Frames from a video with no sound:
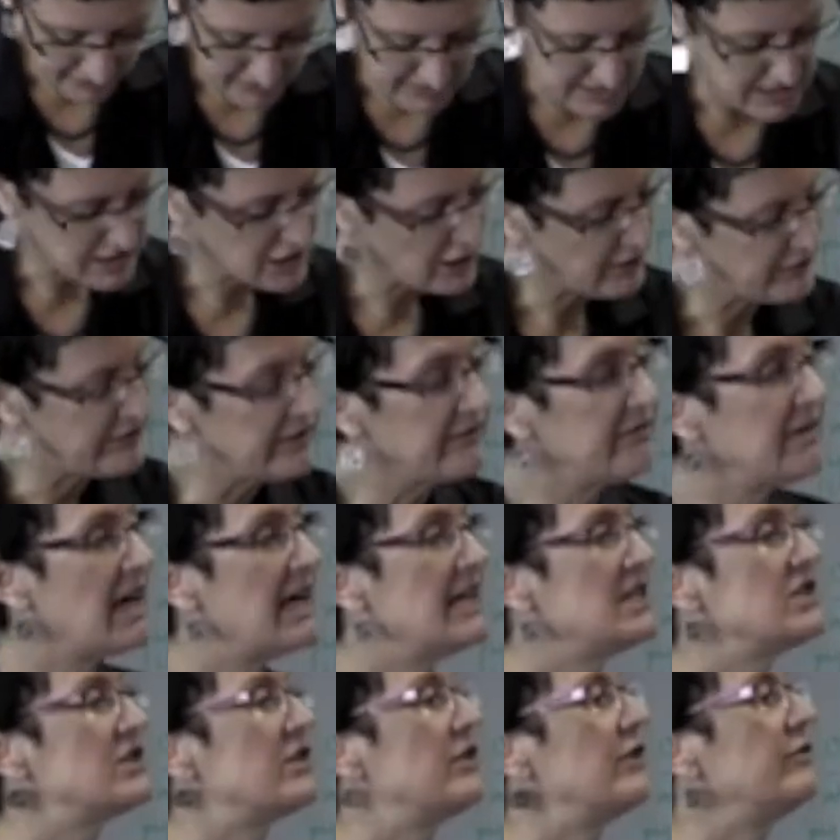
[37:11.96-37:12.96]
the conservative
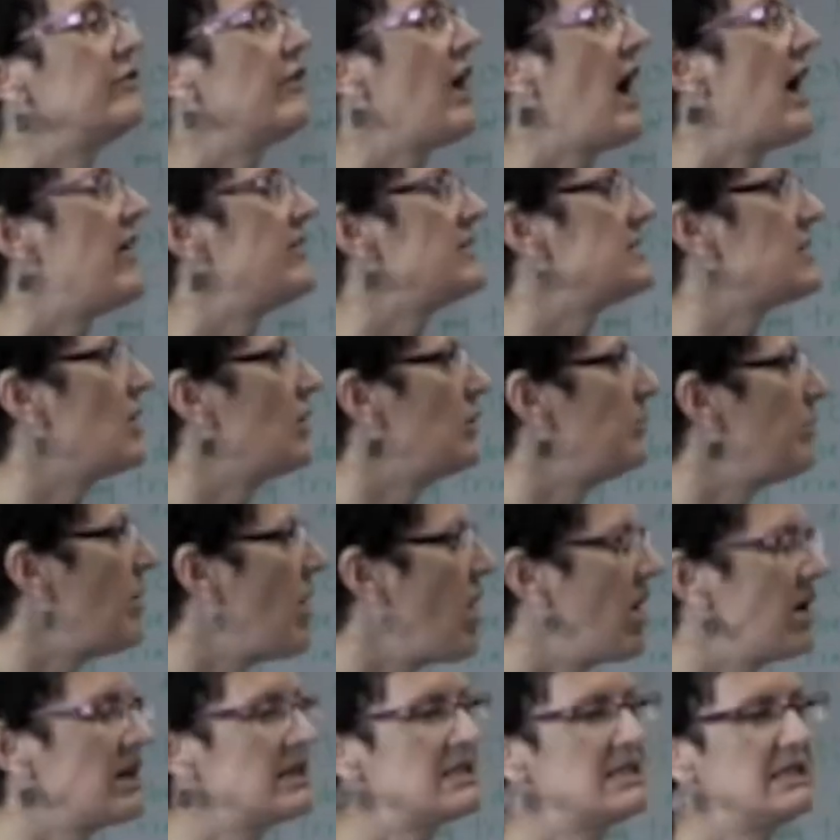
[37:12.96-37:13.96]
nature of Arizona
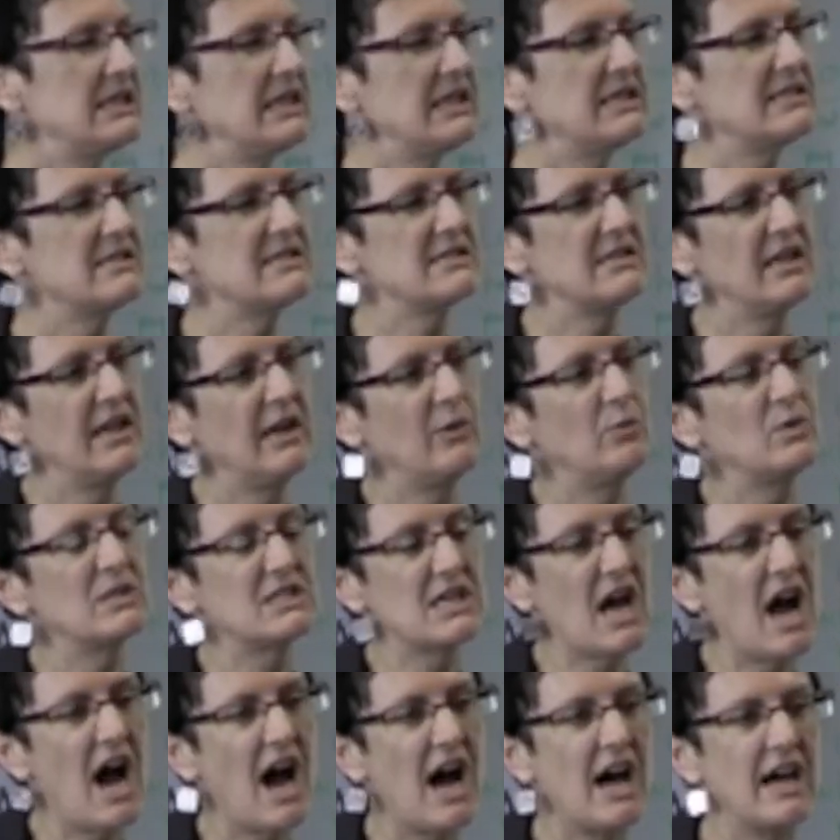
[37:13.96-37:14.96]
politics, it was
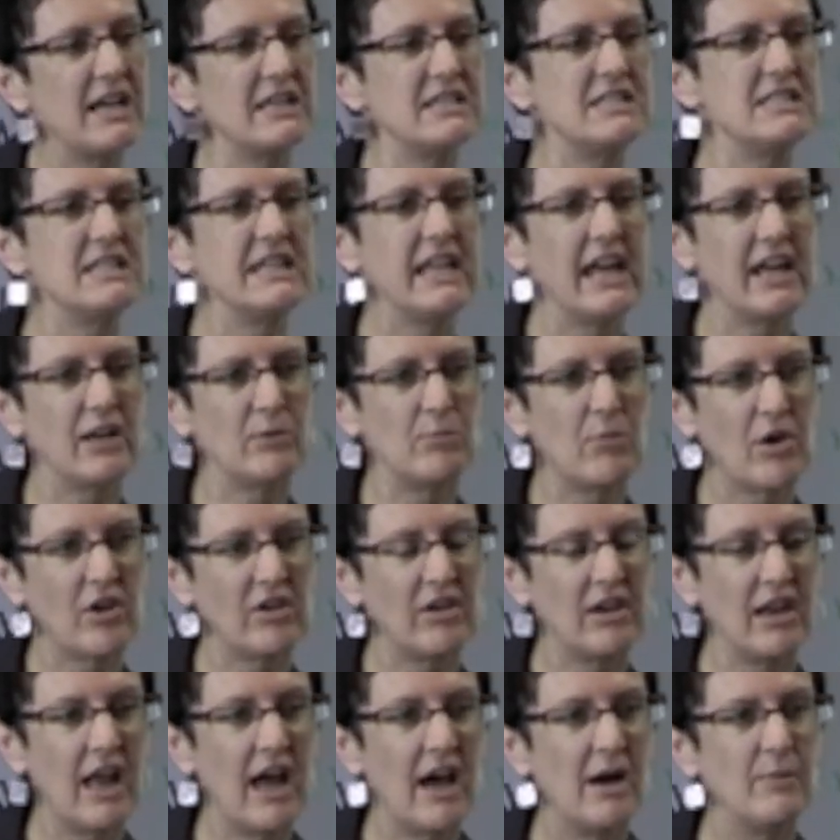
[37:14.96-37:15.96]
hard to get a
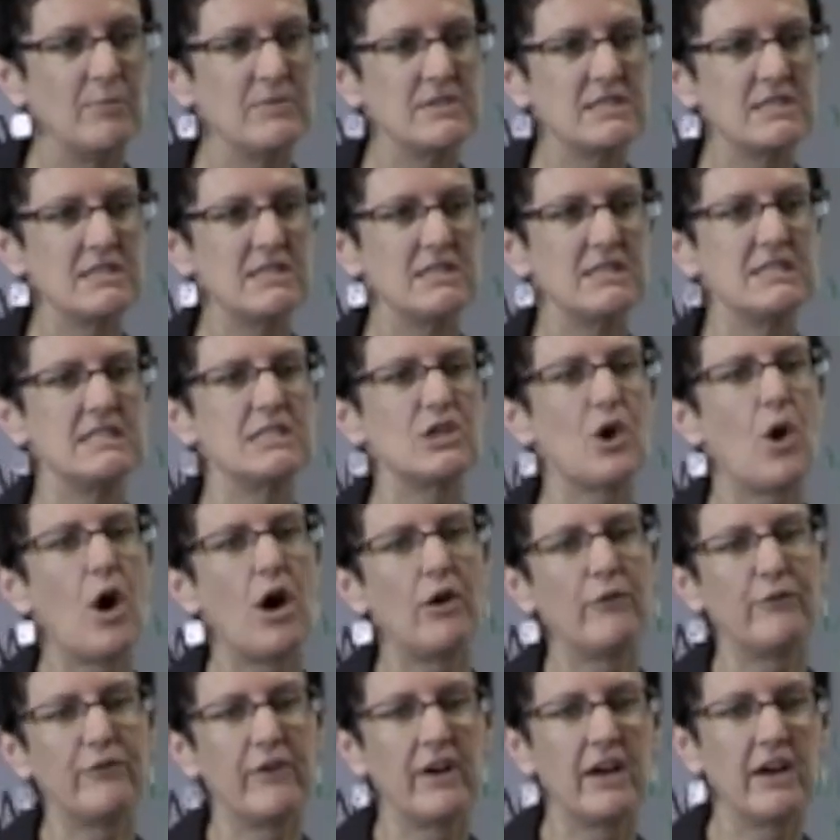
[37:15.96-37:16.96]
model up to
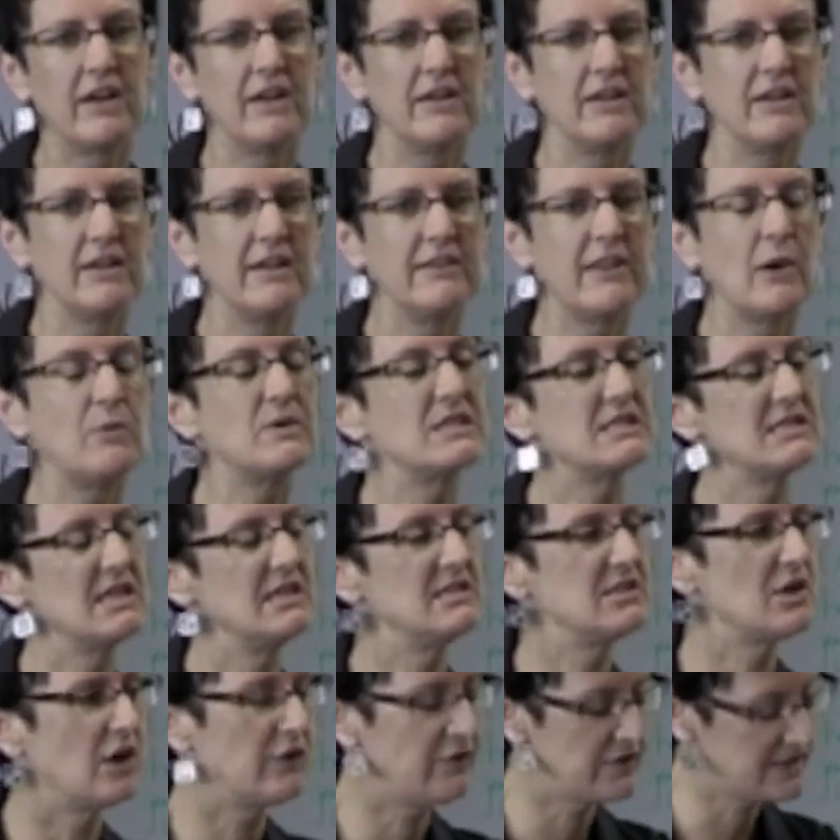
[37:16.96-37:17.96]
offer that was
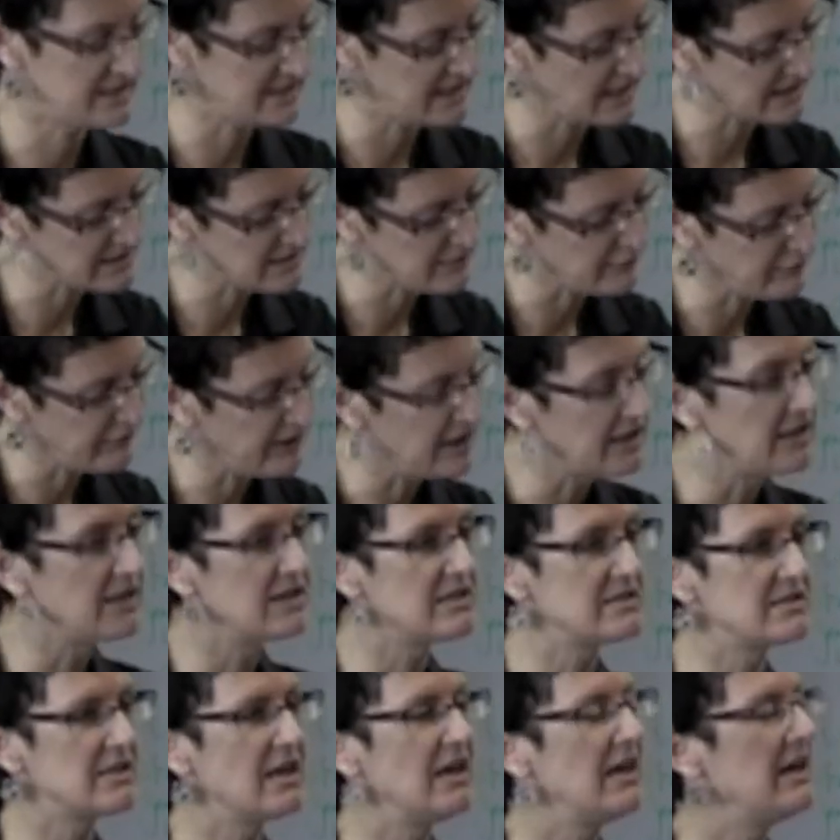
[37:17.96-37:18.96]
seen to offer sex
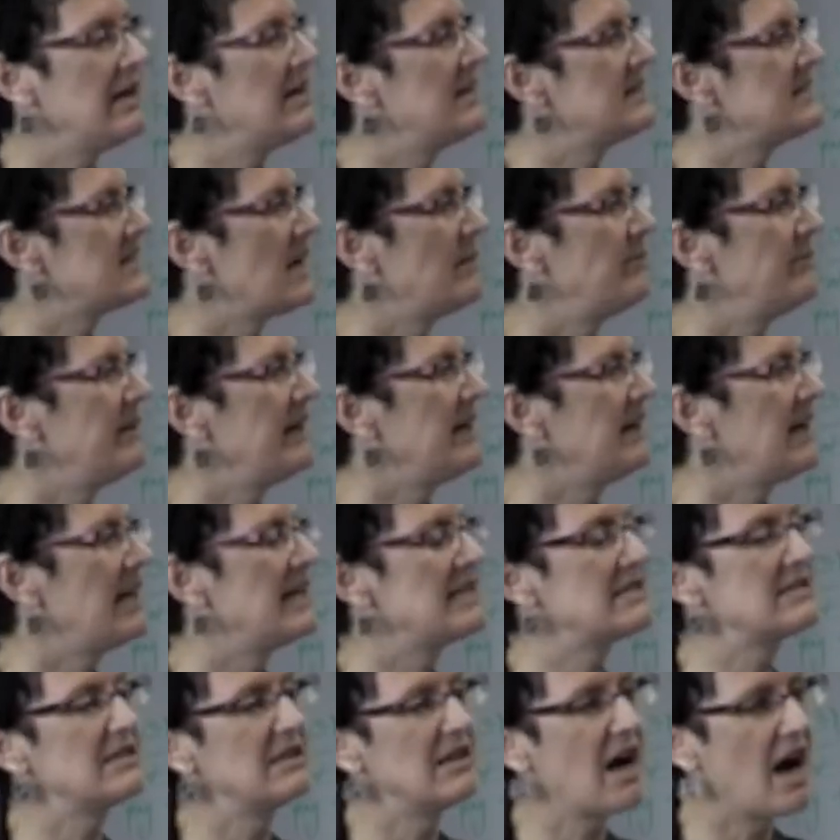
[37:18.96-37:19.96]
offenders something
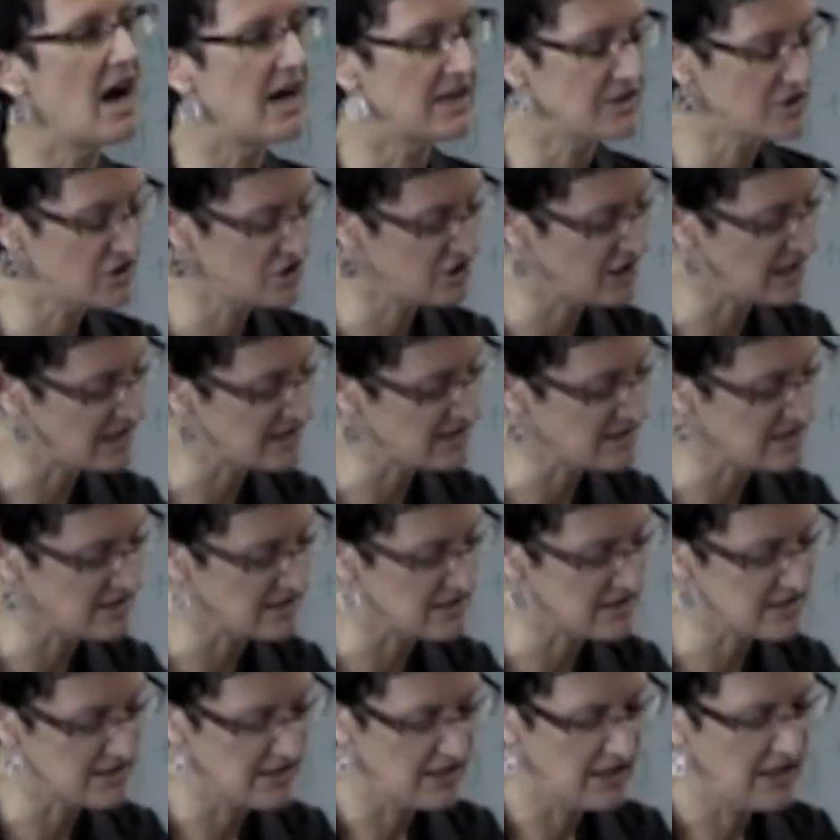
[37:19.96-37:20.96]
less than harsh
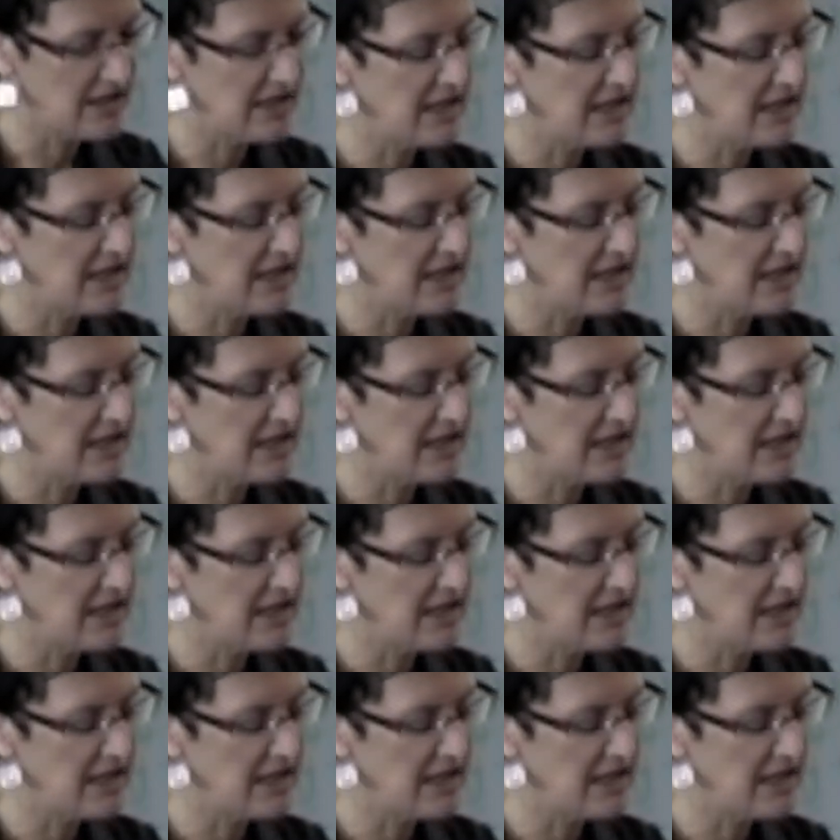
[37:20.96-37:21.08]
justice.